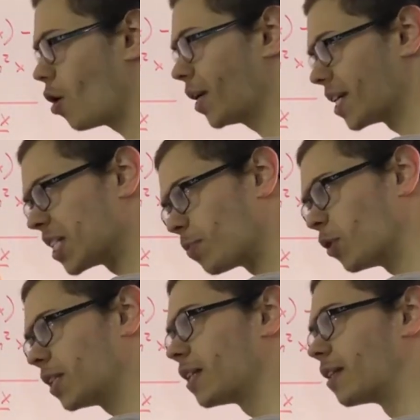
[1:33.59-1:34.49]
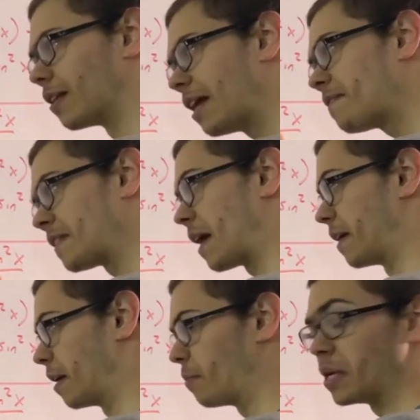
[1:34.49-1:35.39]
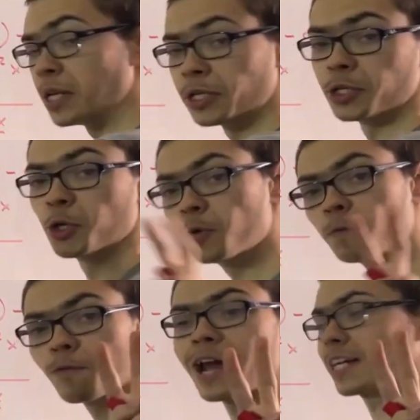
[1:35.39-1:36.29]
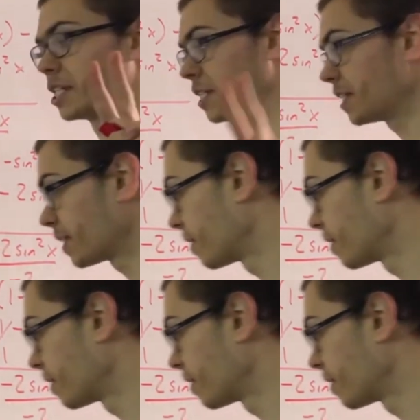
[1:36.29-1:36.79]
I can split the left side up into 2 fractions,